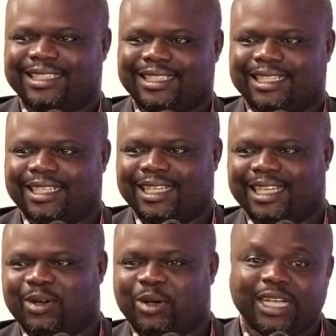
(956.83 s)
Uh,
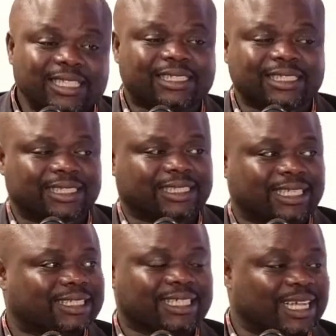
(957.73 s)
or anything,
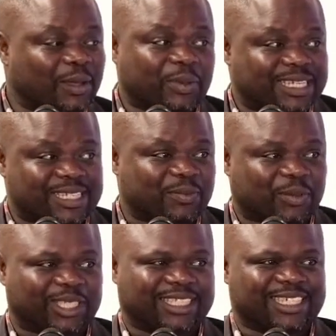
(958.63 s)
anything happens in
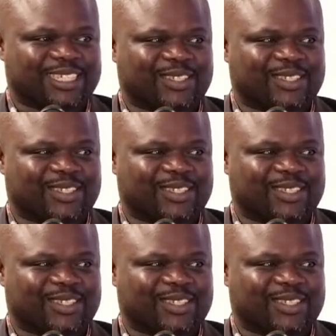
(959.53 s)
politics.